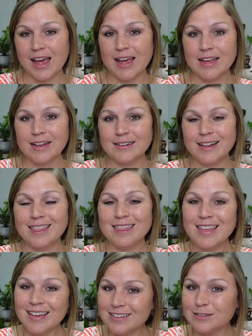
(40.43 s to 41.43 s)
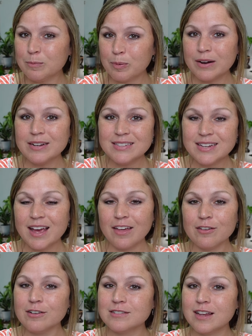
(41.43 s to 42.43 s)
and this breed
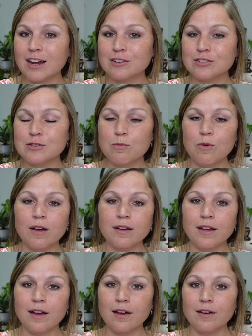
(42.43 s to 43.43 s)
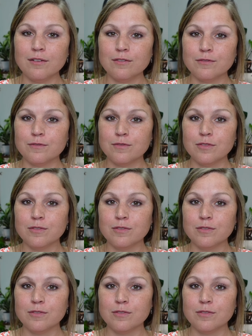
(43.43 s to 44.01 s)
together is actually one of